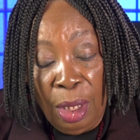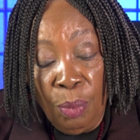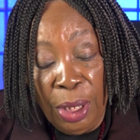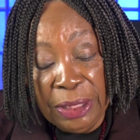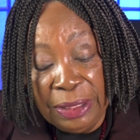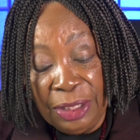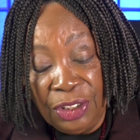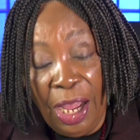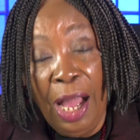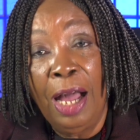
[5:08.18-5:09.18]
What is the
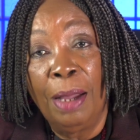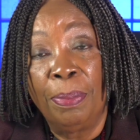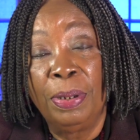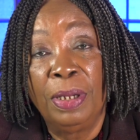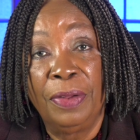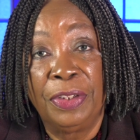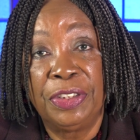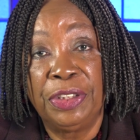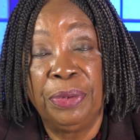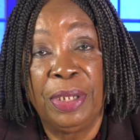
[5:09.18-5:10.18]
job of the
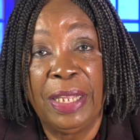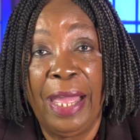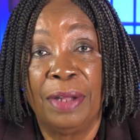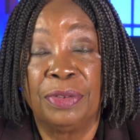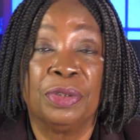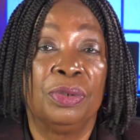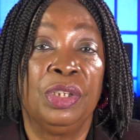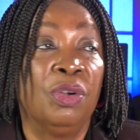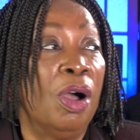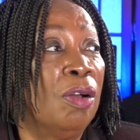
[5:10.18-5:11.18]
student council?
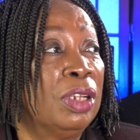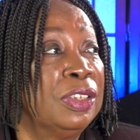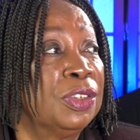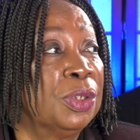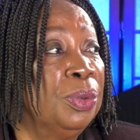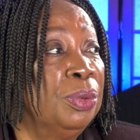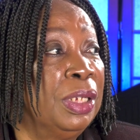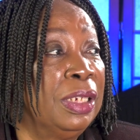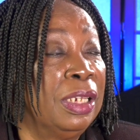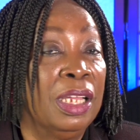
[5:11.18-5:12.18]
You all in school
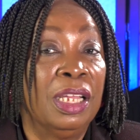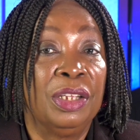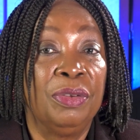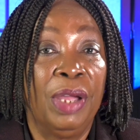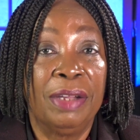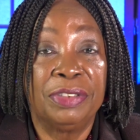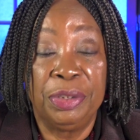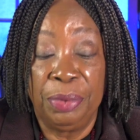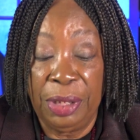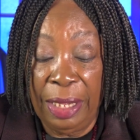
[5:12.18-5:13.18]
and you have
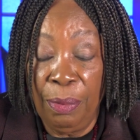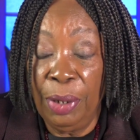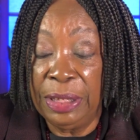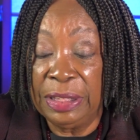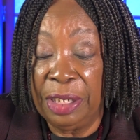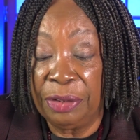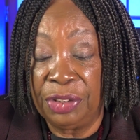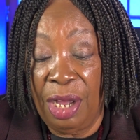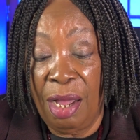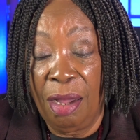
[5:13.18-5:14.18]
student council. What is their
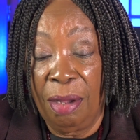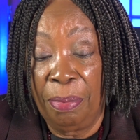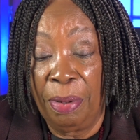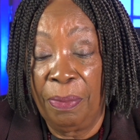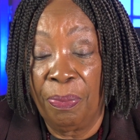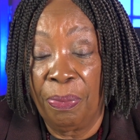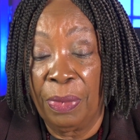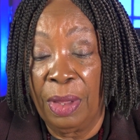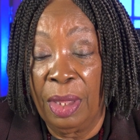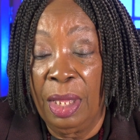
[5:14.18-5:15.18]
job?
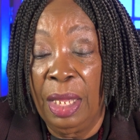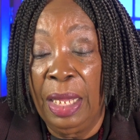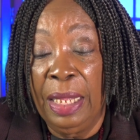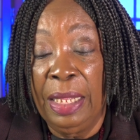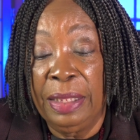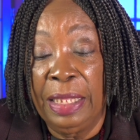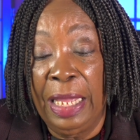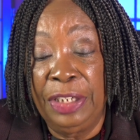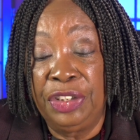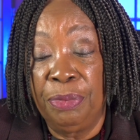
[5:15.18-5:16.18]

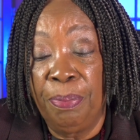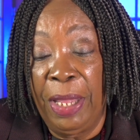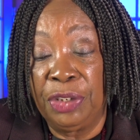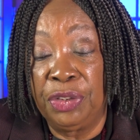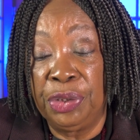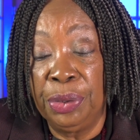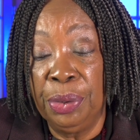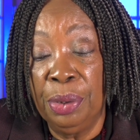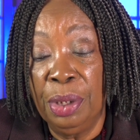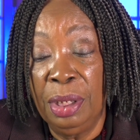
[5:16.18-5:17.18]
They should make
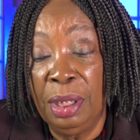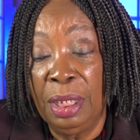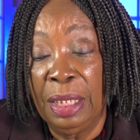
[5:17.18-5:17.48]
sure